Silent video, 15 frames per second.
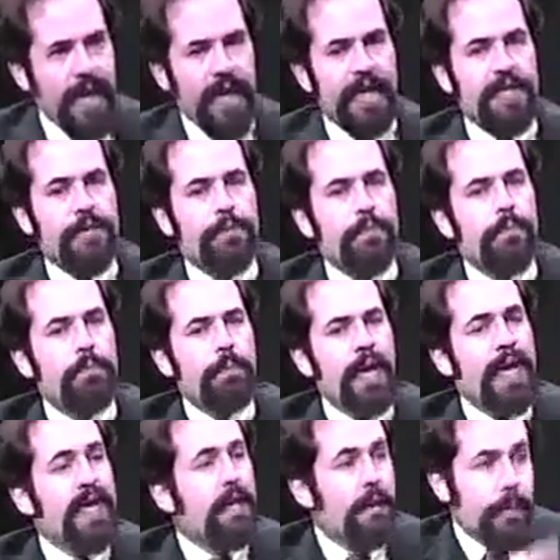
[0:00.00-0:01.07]
as
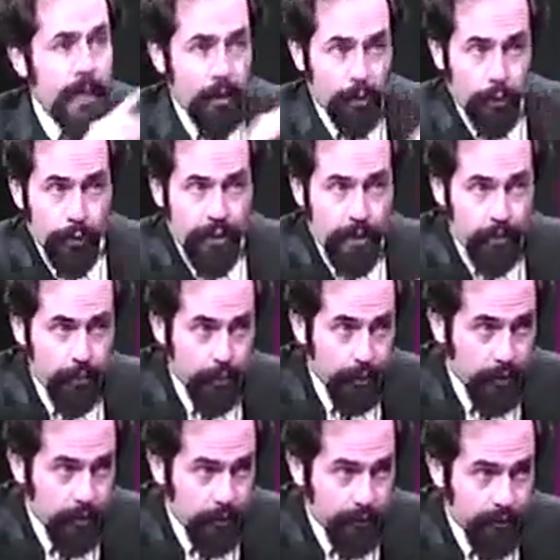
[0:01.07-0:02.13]
may come out when they
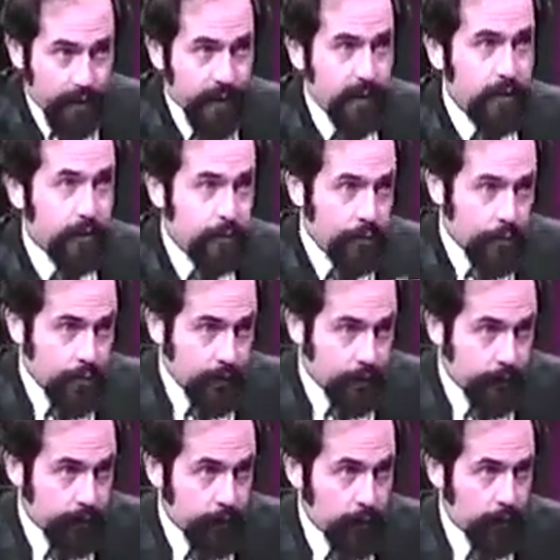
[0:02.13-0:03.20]
put the final
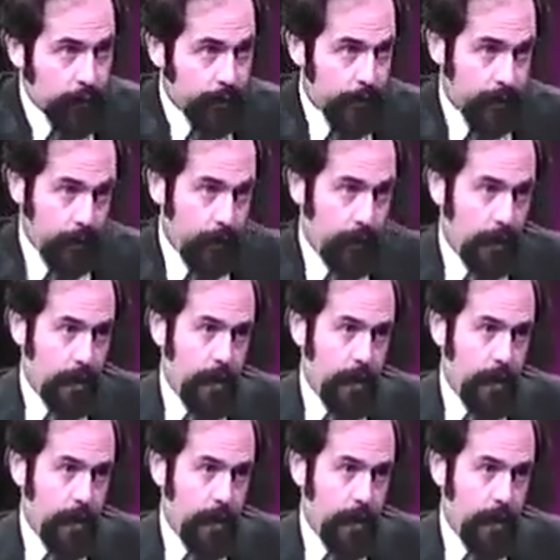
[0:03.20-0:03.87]
tritium fuel in.